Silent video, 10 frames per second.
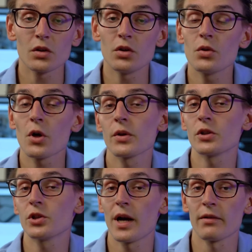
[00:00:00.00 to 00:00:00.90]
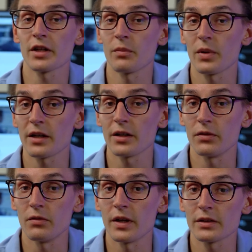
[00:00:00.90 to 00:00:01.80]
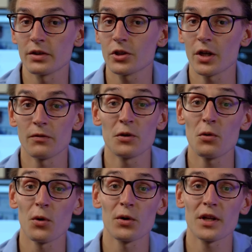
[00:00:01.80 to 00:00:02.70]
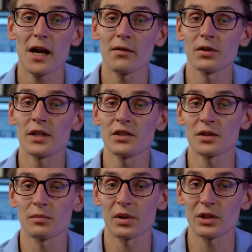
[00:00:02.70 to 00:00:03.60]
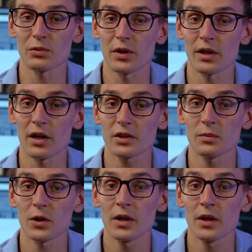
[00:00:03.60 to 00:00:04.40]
You know that you have a competitive advantage if you already have a lease in place with a customer.